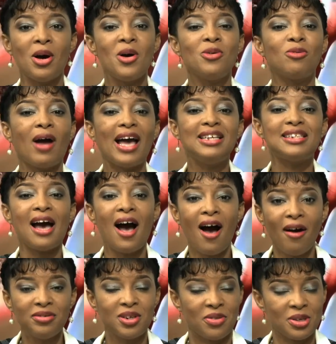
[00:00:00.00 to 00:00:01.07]
right
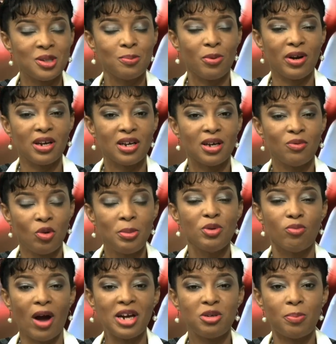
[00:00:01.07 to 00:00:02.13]
after this break. We'll be
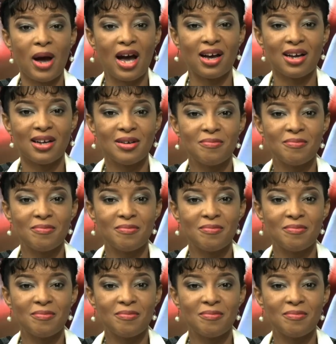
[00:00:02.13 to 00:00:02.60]
right back.